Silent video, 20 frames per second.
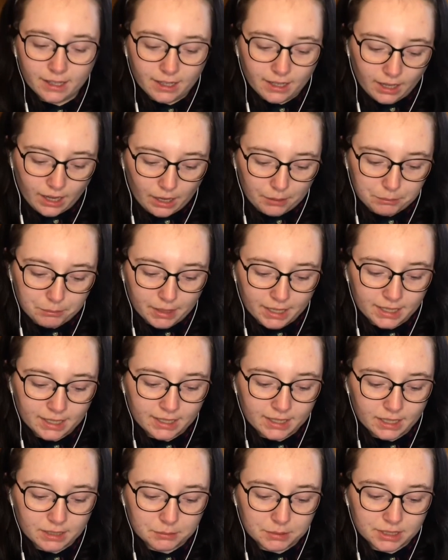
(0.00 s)
I'm mainly
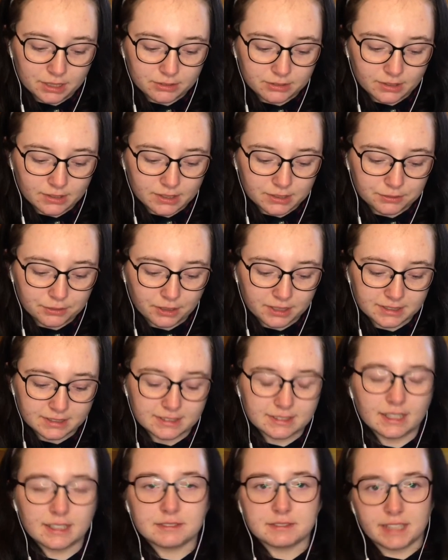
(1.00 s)
going to be using this for, as I
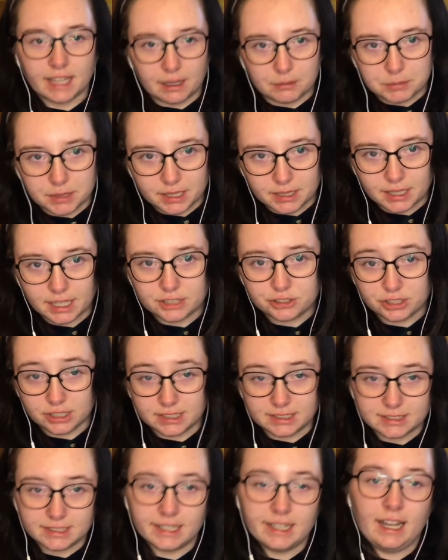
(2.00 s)
said, gap year, as you can
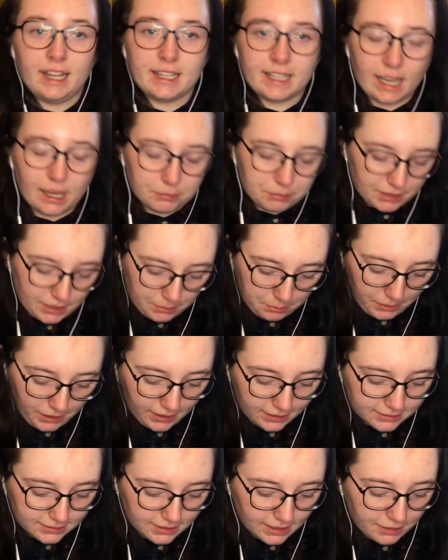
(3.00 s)
see, like gap year
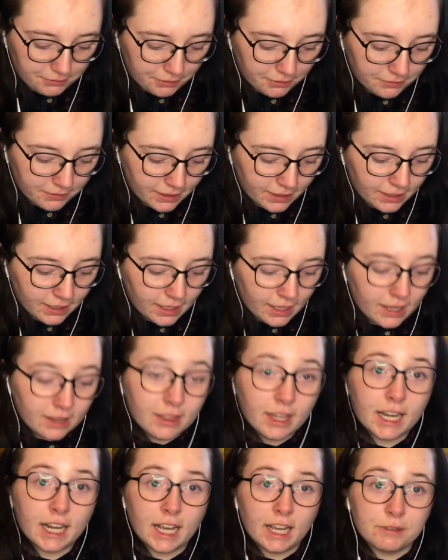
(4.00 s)
plans and everything.
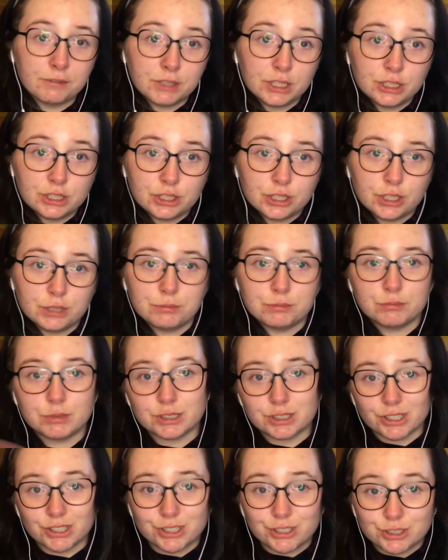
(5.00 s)
Then I have YouTube, which
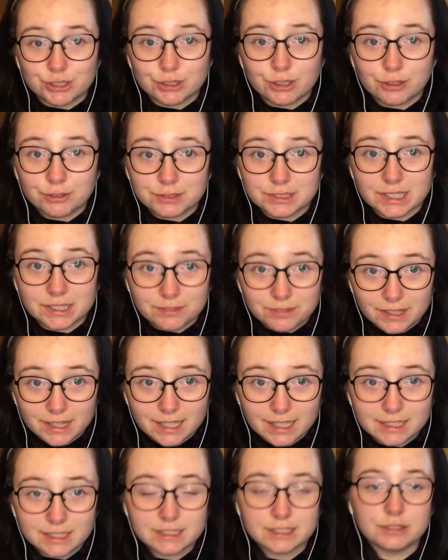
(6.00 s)
I use obviously for
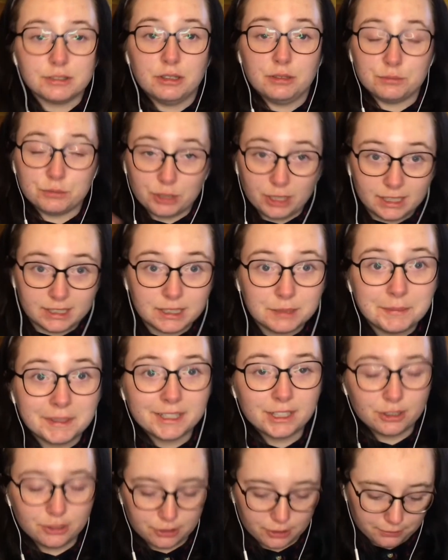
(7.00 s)
this, or I'm trying to make
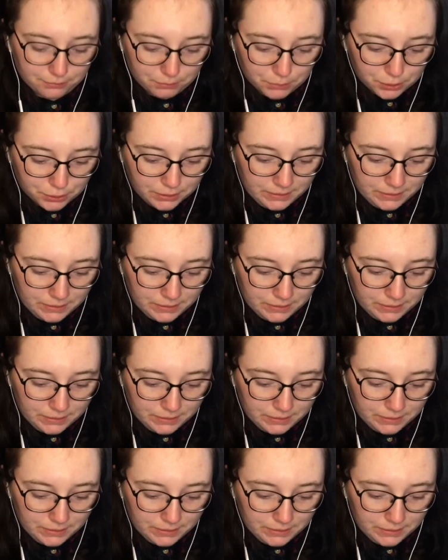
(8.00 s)
use of more.